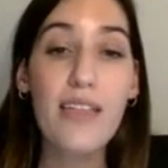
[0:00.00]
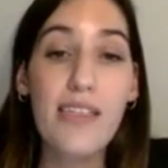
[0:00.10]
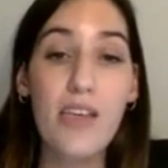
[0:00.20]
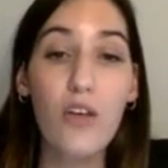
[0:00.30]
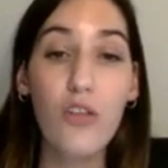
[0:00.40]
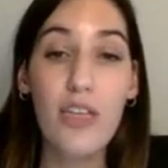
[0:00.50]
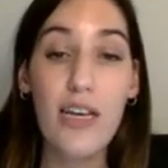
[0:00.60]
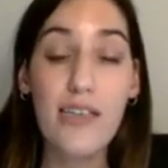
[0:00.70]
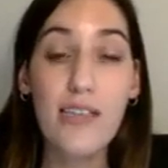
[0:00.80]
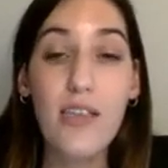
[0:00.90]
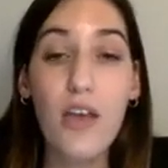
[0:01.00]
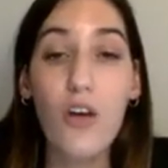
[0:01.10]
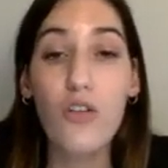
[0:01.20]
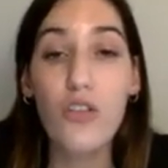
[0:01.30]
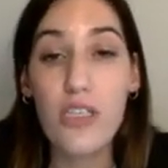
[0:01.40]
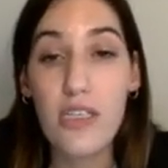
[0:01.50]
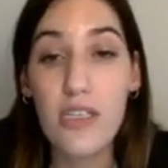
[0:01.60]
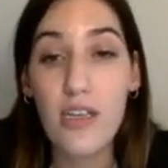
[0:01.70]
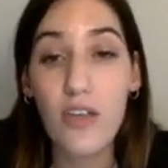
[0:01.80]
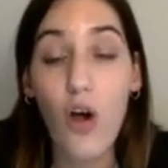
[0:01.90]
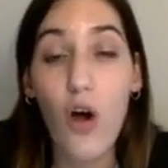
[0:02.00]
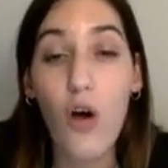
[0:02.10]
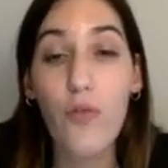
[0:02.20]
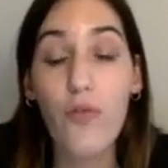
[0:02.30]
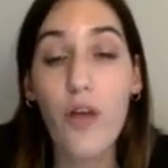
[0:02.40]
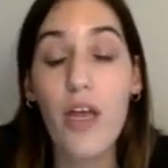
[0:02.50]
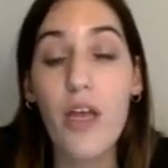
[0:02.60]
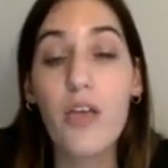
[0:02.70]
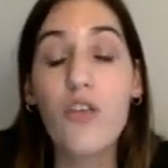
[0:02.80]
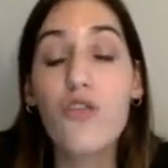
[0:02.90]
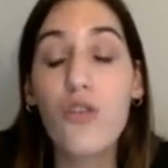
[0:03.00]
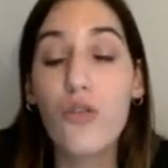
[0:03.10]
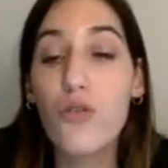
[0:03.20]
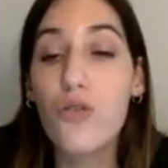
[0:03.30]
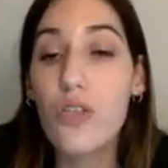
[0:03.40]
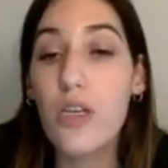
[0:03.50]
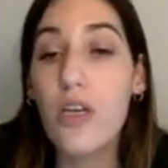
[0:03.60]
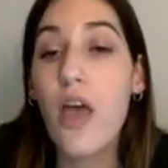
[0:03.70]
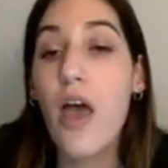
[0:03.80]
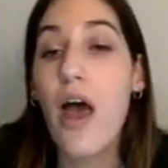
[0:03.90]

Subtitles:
the second task consisted of introducing